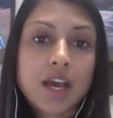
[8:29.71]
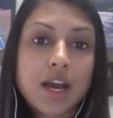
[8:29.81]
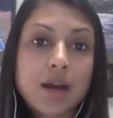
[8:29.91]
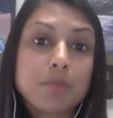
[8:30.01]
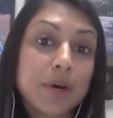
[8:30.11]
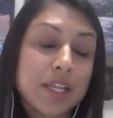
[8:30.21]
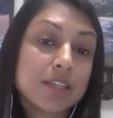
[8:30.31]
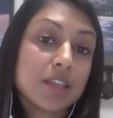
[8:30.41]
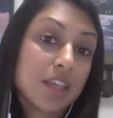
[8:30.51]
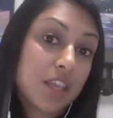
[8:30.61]
Uh,
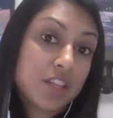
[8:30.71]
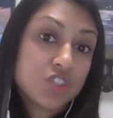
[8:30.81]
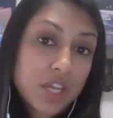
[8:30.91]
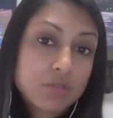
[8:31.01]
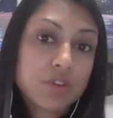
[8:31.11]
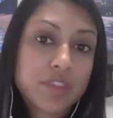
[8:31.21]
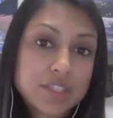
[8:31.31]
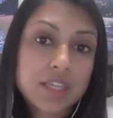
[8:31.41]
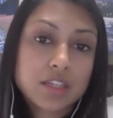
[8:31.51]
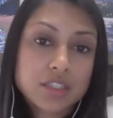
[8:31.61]
but in general, the
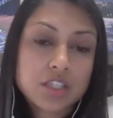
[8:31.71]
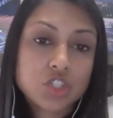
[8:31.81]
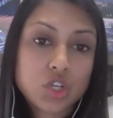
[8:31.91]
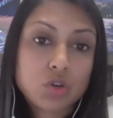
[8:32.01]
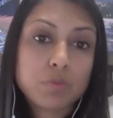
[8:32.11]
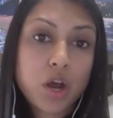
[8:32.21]
data does show